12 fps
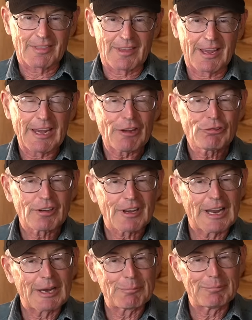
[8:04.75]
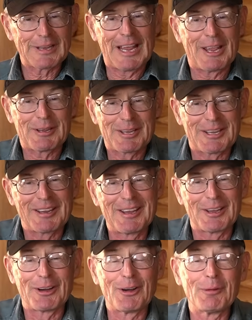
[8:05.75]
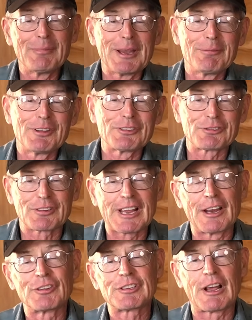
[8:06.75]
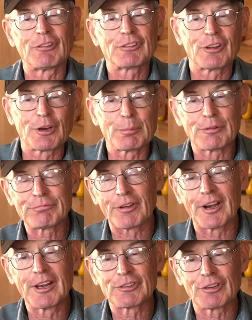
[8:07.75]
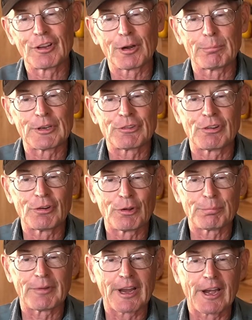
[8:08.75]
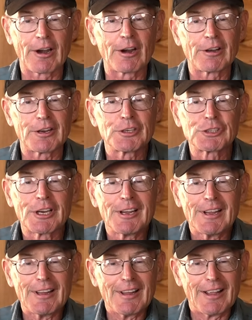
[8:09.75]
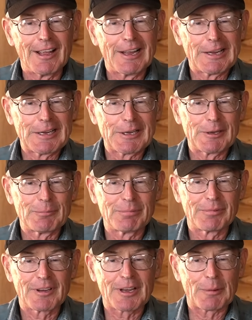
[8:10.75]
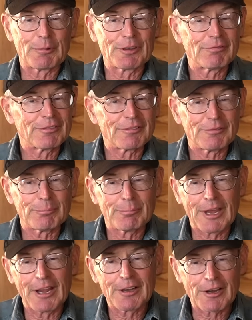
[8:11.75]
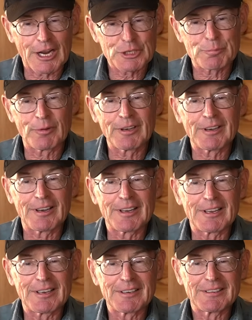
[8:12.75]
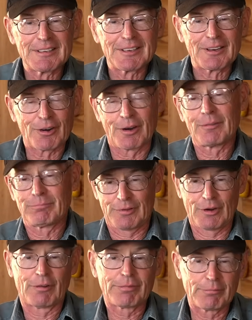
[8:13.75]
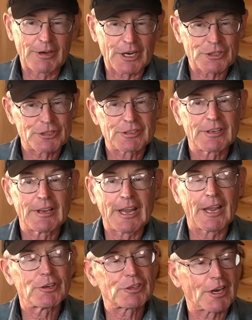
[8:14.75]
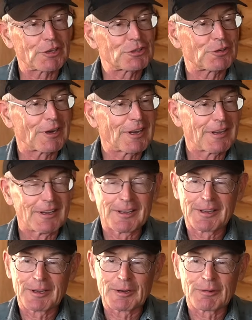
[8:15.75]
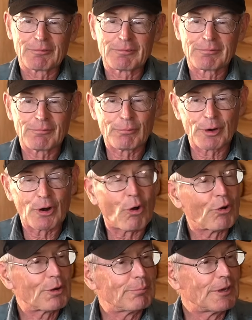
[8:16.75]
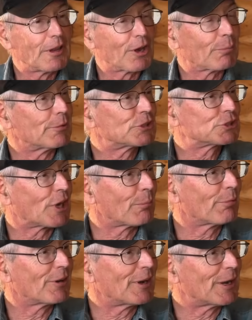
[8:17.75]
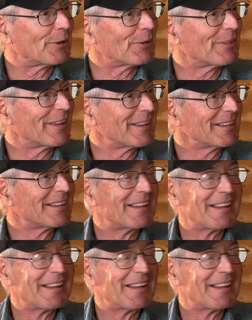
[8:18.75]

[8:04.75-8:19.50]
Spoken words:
I guess, you know, maybe this kind of sounds a little bit funny. It's a little bit to do with my heritage. Being a Dutchman, or, you know, from Dutch ancestry, we're known to be a little bit stubborn now and then.